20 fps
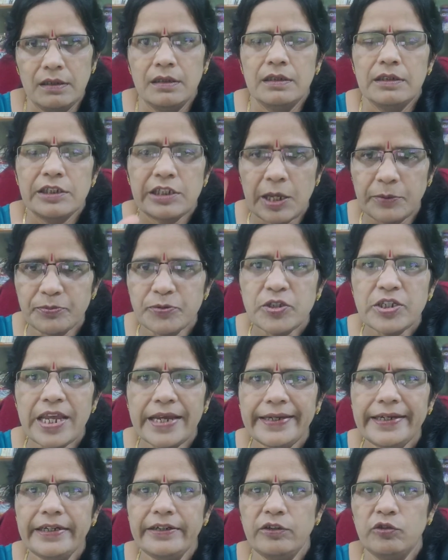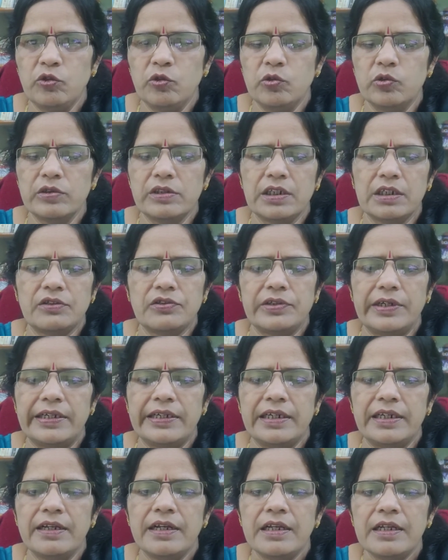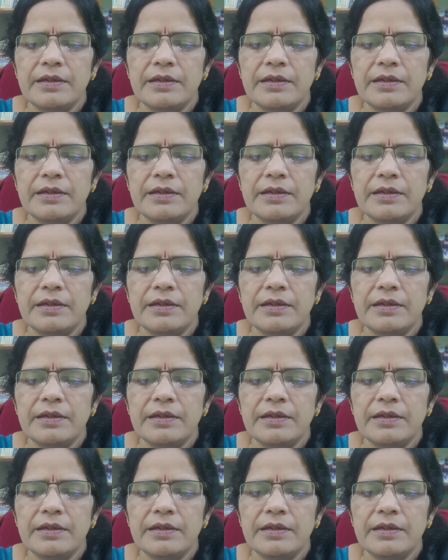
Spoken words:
subside those actually,